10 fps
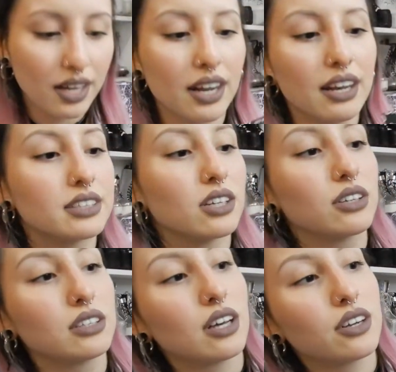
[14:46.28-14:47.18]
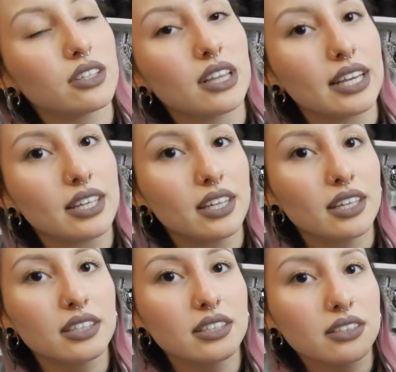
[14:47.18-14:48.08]
and it's only locked like
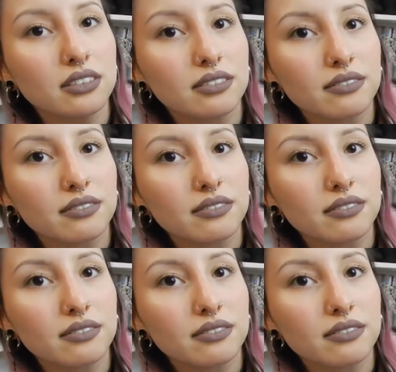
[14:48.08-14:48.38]
this.